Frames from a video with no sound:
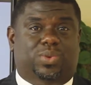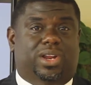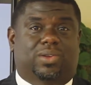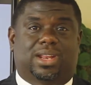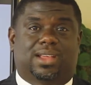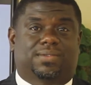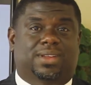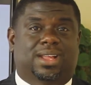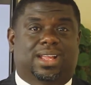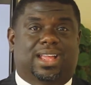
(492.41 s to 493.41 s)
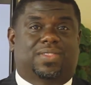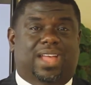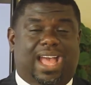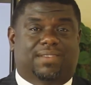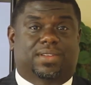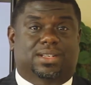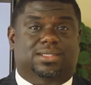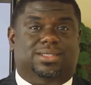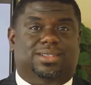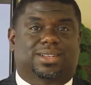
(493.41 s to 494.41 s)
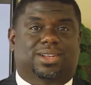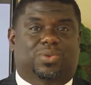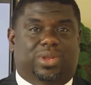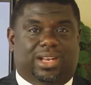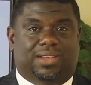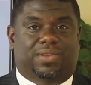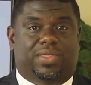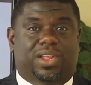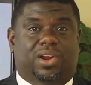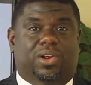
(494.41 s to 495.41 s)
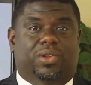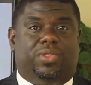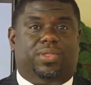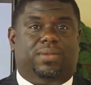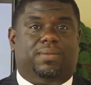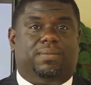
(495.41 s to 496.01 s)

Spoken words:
We don't live in the heavens. We live in the earth.